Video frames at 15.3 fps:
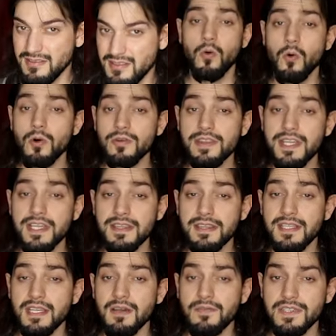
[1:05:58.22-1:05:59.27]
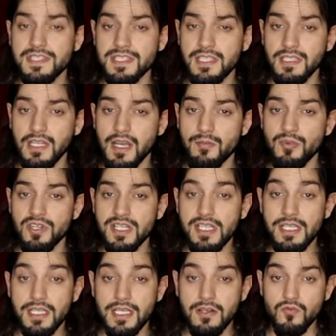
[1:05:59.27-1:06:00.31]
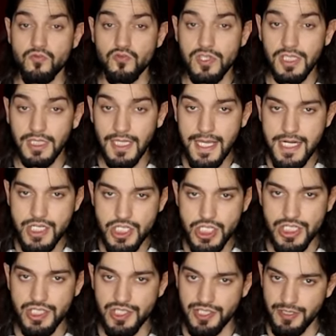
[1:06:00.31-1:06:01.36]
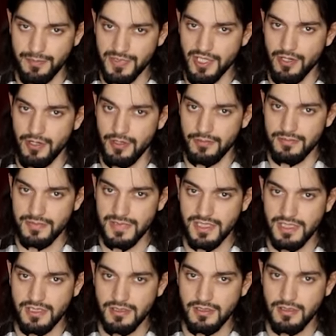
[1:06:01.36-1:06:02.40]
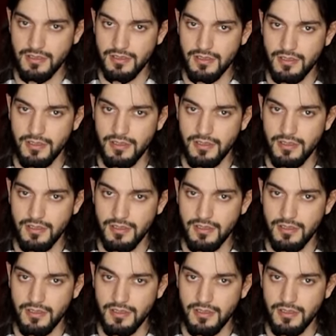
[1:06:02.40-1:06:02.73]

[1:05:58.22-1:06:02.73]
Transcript: or they think of a celebrity in relationship terms. So that